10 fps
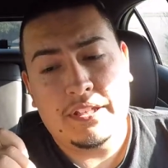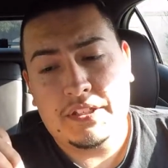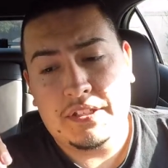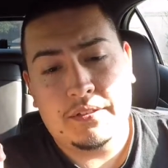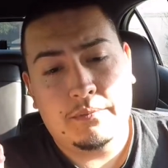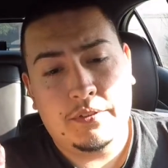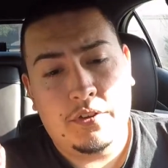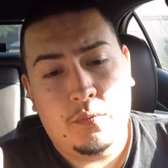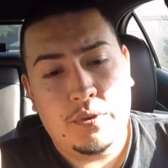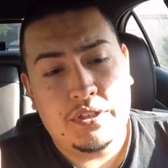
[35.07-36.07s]
It's just you
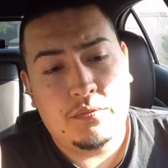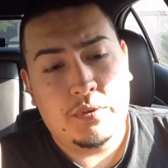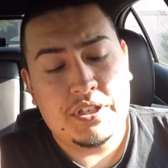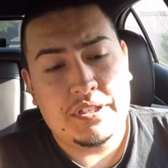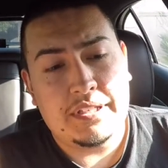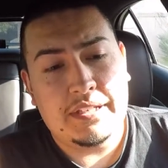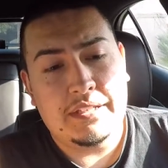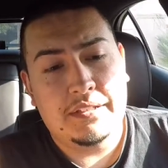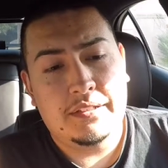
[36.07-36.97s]
know we we just need